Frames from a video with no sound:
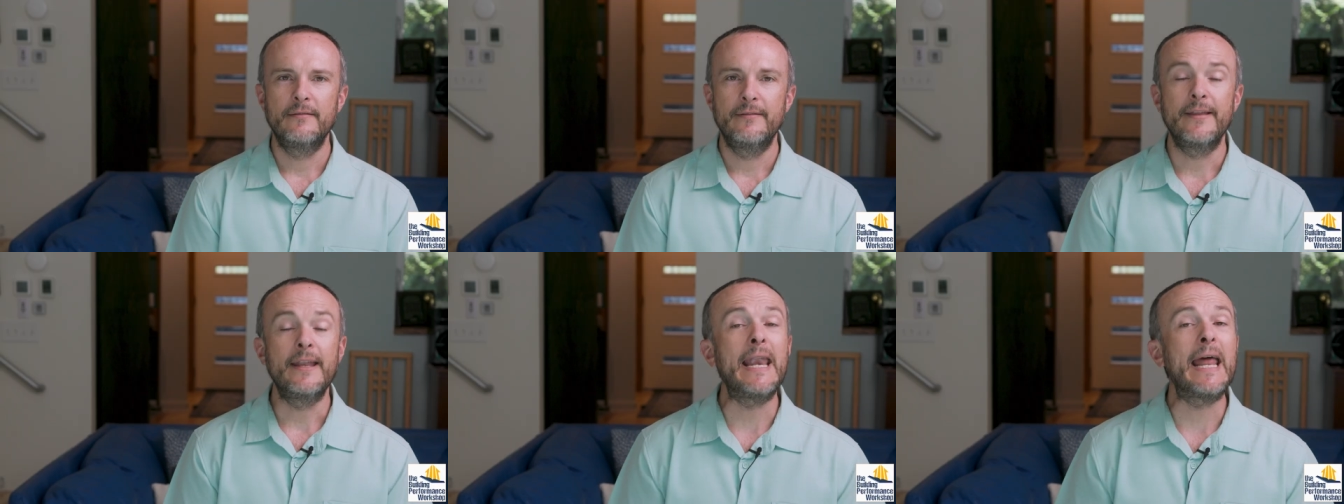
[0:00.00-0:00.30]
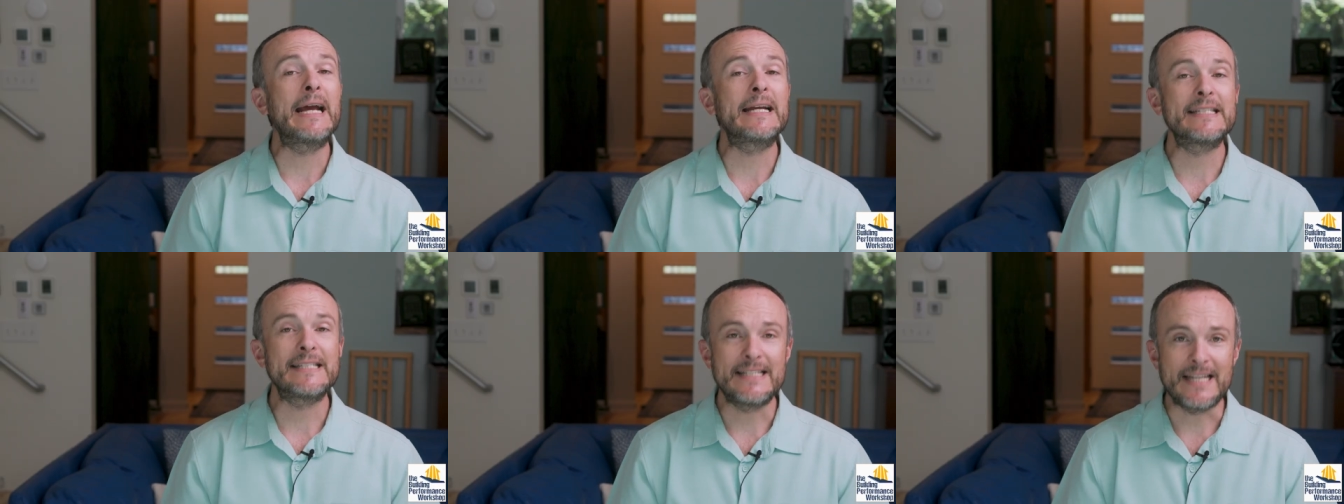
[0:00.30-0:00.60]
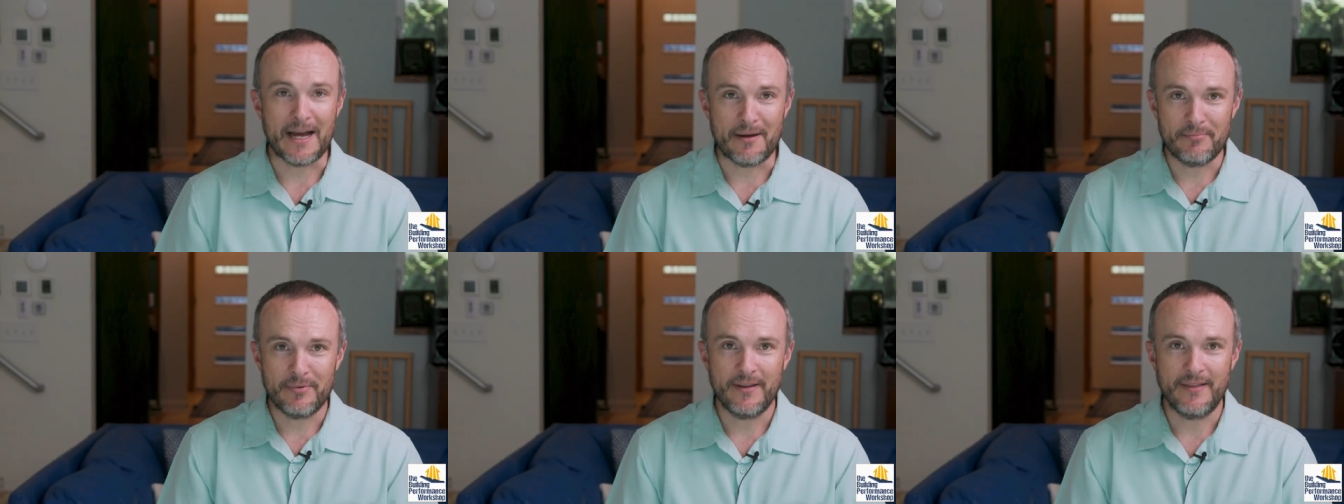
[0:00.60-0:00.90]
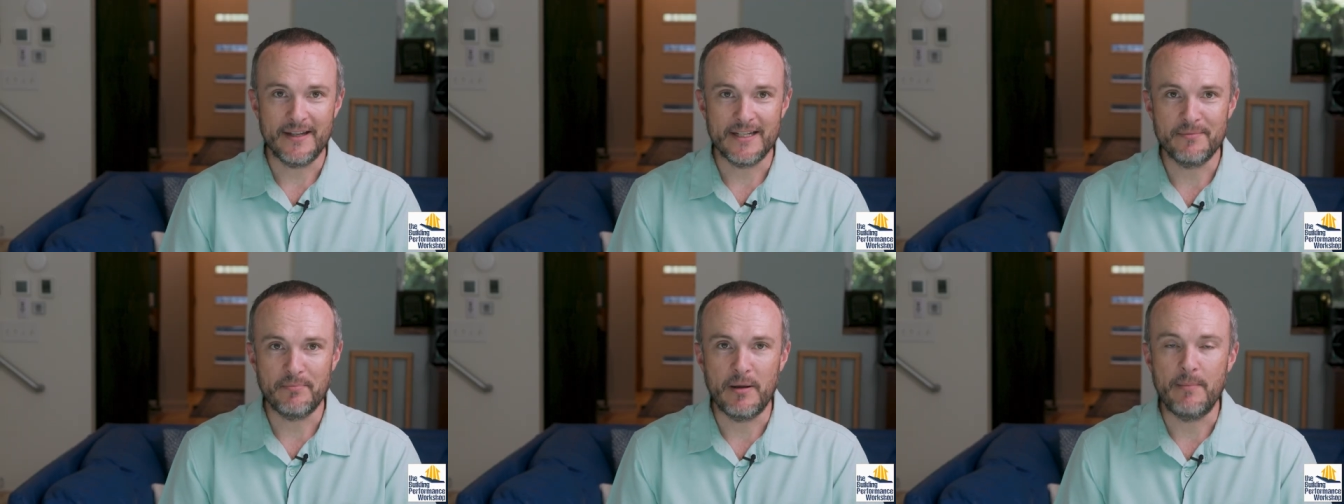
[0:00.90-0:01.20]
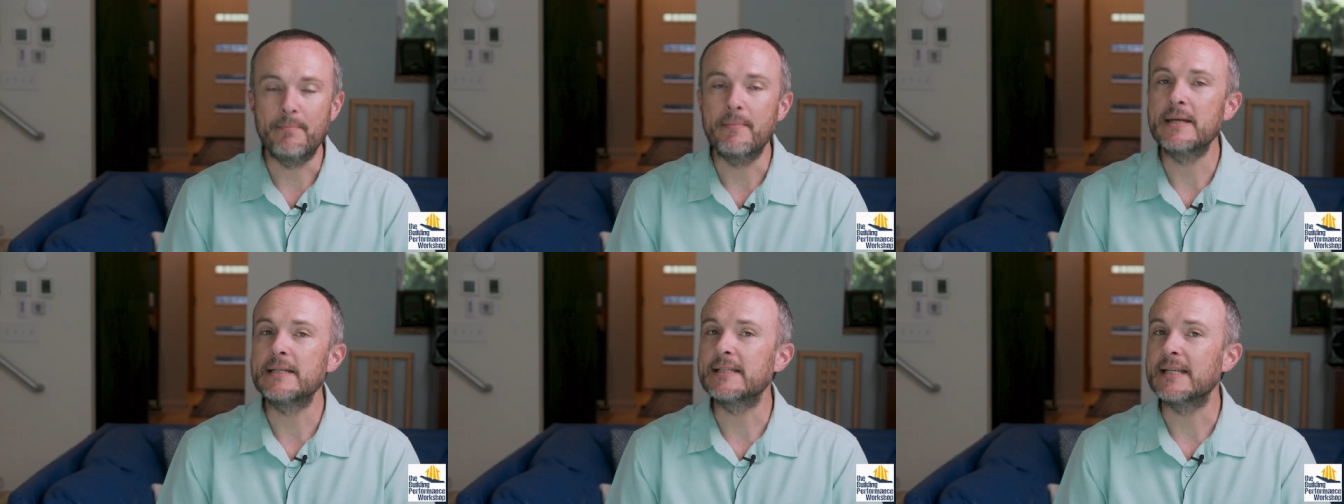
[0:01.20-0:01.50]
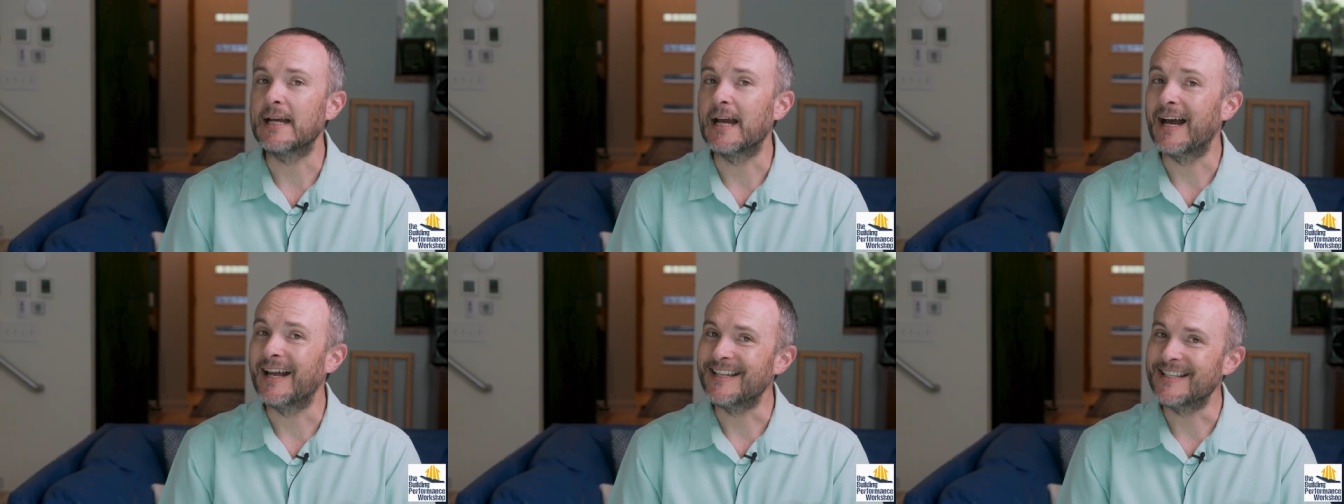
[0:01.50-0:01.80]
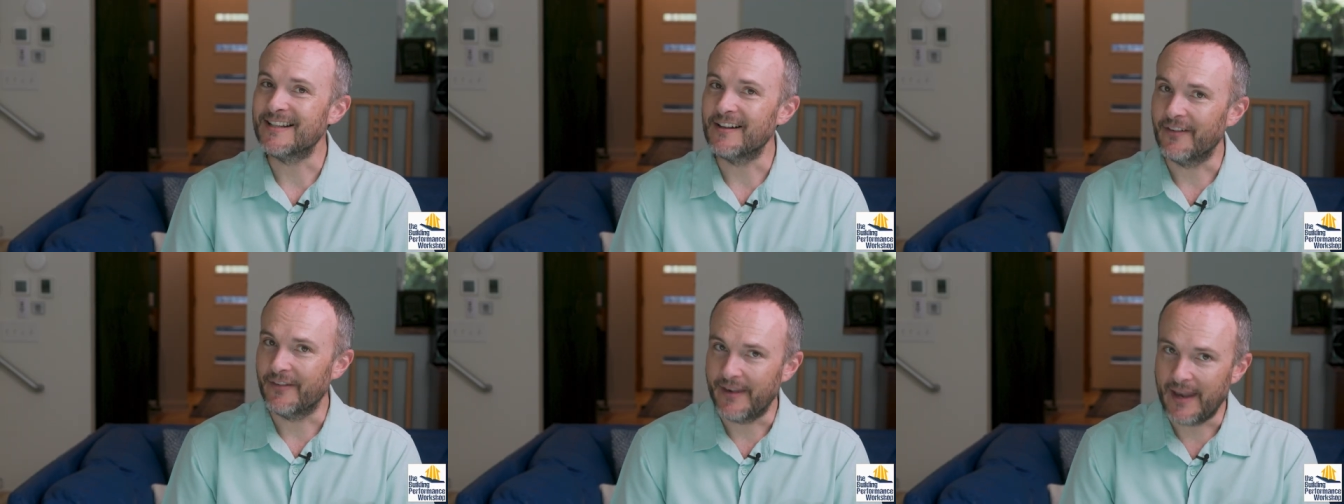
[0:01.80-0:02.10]
The next step that's been missing
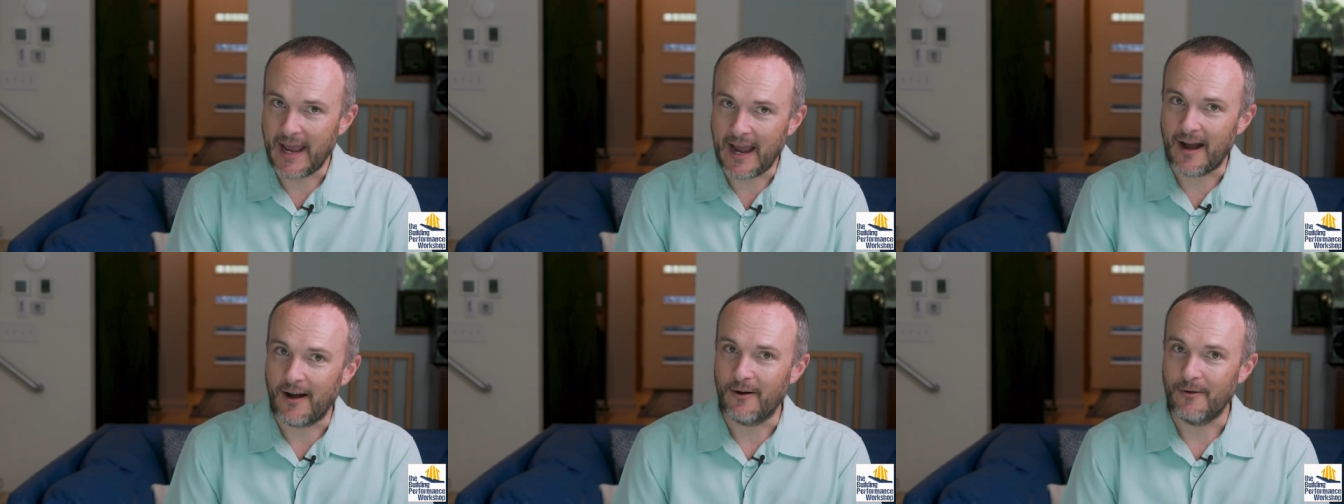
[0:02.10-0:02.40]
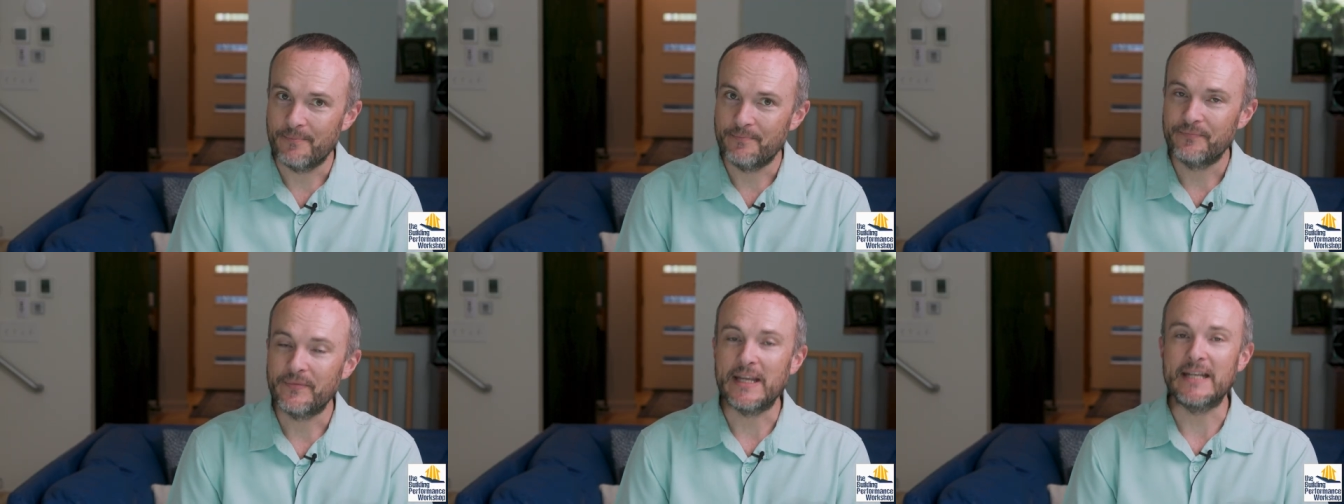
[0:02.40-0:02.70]
until now